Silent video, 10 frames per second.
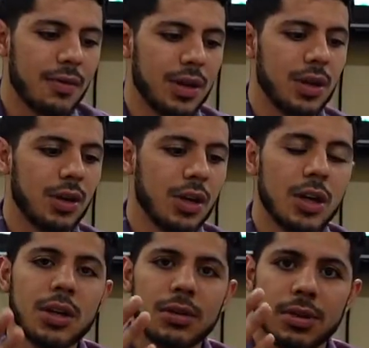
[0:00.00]
here
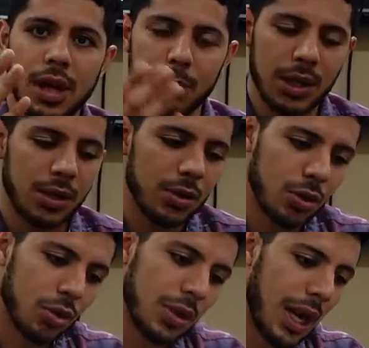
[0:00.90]
on my
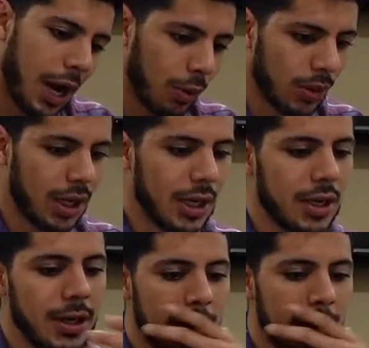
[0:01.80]
little outline